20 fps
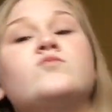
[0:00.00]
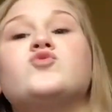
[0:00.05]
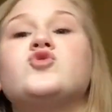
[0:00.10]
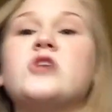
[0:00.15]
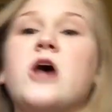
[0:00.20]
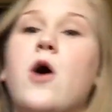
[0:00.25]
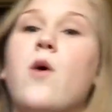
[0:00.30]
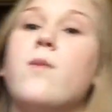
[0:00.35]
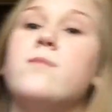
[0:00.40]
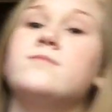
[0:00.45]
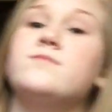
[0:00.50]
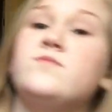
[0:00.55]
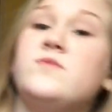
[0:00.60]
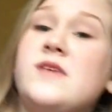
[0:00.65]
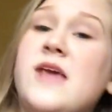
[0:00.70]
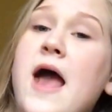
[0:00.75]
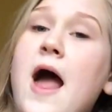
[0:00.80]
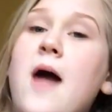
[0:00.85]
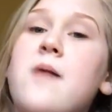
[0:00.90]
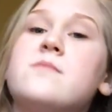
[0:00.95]
So,
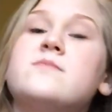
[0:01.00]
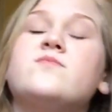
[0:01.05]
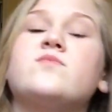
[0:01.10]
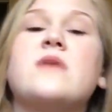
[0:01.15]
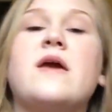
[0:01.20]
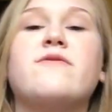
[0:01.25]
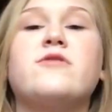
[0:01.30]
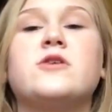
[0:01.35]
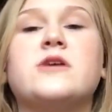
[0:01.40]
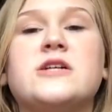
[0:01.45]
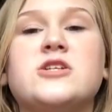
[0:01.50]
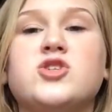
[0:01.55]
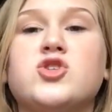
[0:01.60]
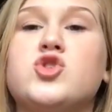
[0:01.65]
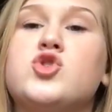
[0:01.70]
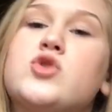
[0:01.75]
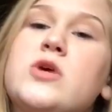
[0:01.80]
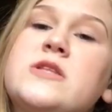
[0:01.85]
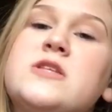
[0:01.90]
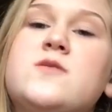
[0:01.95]
yeah, if you guys
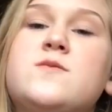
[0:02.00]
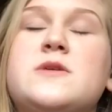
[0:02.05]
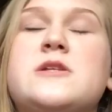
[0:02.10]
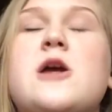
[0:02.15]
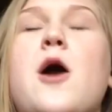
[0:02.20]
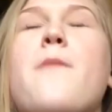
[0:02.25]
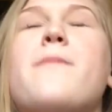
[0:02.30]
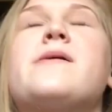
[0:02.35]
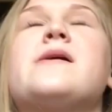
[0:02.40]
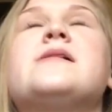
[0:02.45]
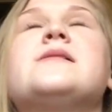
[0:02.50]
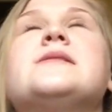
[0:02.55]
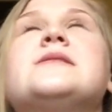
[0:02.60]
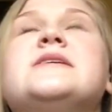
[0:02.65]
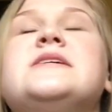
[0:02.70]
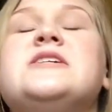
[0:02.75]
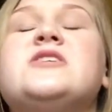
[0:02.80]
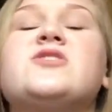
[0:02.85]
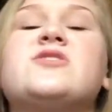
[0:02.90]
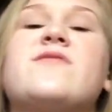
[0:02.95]
enjoyed this video,
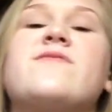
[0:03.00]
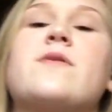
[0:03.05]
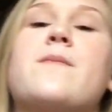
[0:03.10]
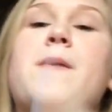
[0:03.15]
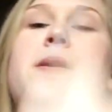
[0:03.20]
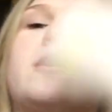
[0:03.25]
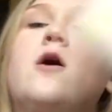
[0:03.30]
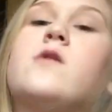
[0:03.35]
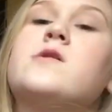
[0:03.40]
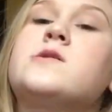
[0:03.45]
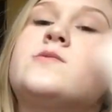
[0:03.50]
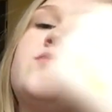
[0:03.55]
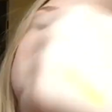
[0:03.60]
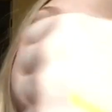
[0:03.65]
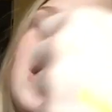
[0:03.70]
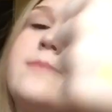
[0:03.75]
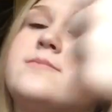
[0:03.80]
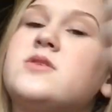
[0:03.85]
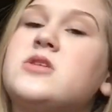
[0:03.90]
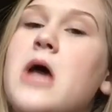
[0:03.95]
please give it a big ol'
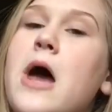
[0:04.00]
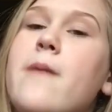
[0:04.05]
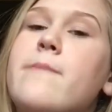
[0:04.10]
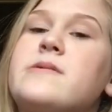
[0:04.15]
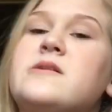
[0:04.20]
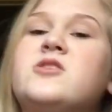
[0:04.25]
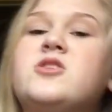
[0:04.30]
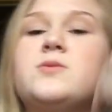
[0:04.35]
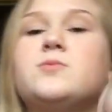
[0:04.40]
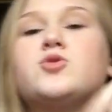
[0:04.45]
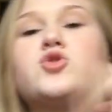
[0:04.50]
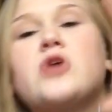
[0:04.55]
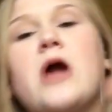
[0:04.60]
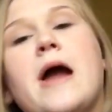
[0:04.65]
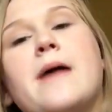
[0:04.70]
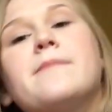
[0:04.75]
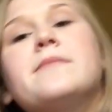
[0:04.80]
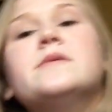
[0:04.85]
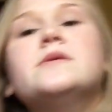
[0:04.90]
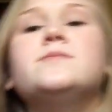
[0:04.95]
thumbs up and
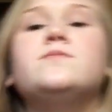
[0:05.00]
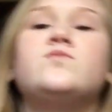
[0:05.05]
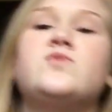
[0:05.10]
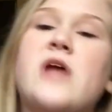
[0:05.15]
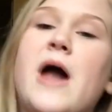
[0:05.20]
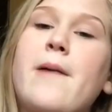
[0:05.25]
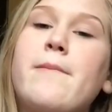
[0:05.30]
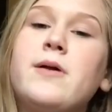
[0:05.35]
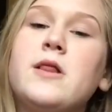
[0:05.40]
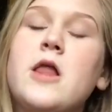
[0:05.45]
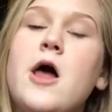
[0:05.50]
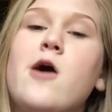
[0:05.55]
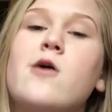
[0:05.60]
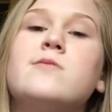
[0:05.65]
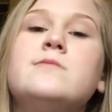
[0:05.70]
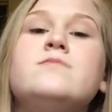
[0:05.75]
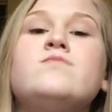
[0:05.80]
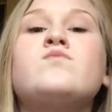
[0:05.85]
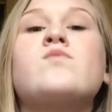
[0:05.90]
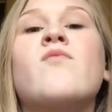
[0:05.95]
subscribe down below.
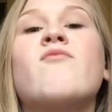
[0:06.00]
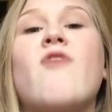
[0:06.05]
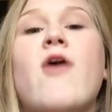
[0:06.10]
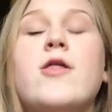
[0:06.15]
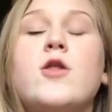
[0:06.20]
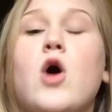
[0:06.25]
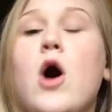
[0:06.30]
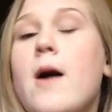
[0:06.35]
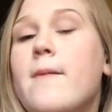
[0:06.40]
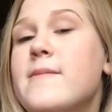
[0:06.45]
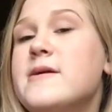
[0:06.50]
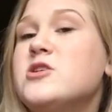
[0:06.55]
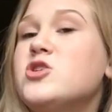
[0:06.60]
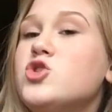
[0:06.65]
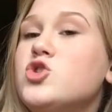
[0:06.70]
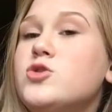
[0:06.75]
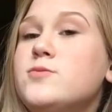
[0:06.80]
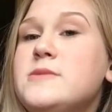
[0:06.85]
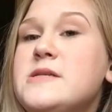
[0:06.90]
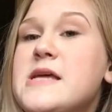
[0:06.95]
Follow all my
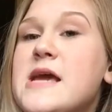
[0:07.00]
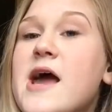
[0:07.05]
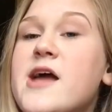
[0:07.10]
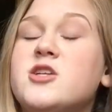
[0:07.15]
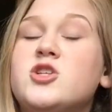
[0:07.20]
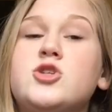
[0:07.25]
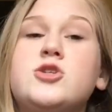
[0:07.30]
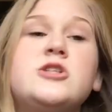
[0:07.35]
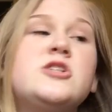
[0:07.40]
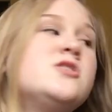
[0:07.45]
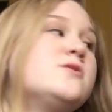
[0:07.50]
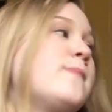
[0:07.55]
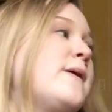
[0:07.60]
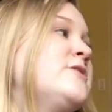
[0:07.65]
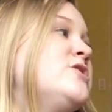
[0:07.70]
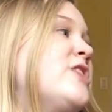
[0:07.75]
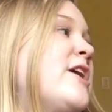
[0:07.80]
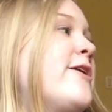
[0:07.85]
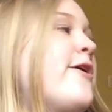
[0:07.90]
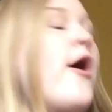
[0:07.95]
social media and tune into my
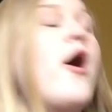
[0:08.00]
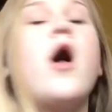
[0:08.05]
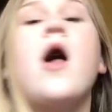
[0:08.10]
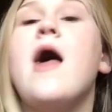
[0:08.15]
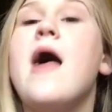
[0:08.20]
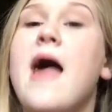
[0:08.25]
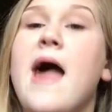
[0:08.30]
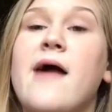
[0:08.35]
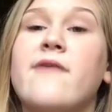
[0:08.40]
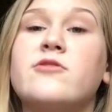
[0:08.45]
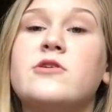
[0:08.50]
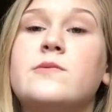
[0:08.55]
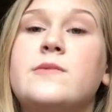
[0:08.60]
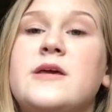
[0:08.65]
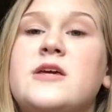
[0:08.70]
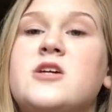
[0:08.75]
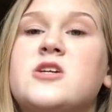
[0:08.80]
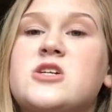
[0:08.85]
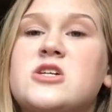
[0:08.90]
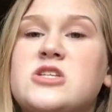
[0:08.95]
channel every
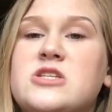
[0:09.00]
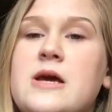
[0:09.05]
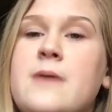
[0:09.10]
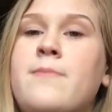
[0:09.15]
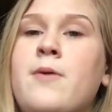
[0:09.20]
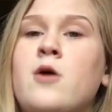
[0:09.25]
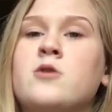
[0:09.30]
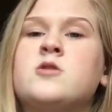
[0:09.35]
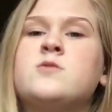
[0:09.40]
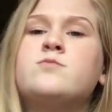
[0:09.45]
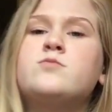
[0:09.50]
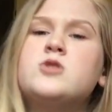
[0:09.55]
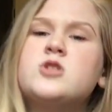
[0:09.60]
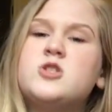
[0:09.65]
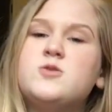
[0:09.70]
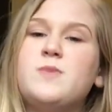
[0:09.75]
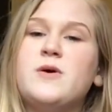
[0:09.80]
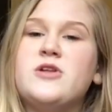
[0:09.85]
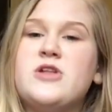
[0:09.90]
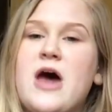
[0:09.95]
week because I post
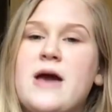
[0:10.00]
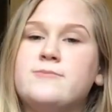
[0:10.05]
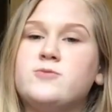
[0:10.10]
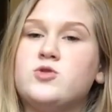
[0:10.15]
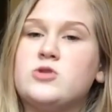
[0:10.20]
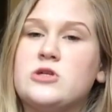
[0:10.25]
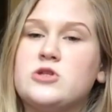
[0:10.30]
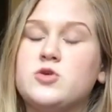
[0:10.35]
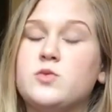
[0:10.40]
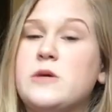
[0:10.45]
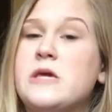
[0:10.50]
multiple times throughout the